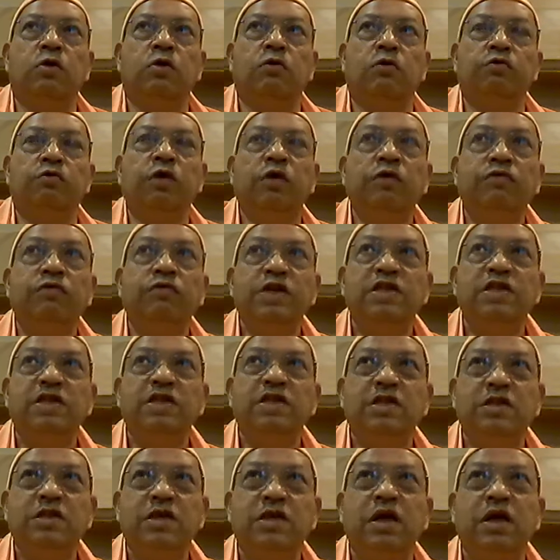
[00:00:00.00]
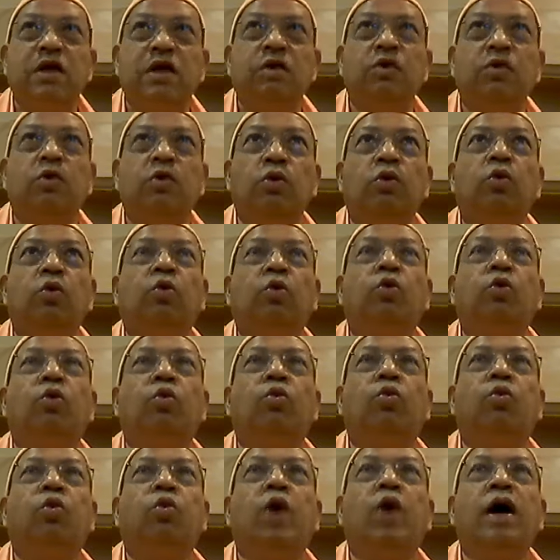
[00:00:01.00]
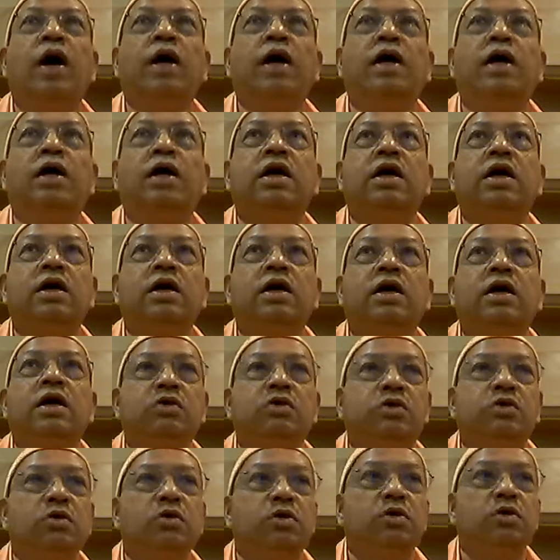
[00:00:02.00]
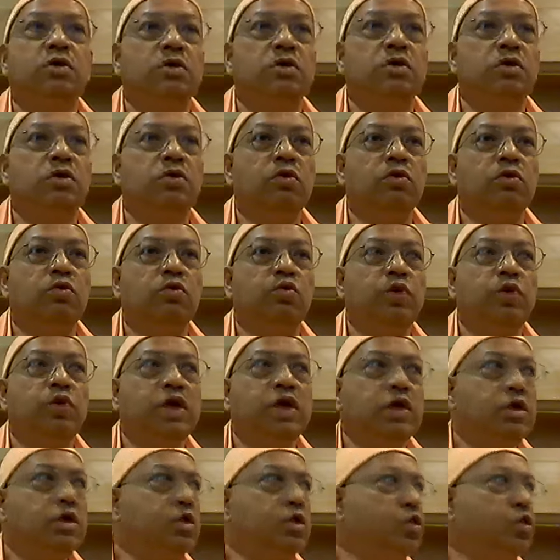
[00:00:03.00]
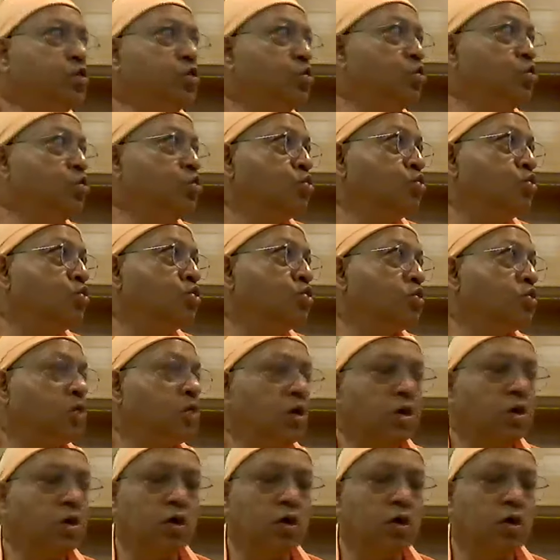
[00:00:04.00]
When we say, why can't we use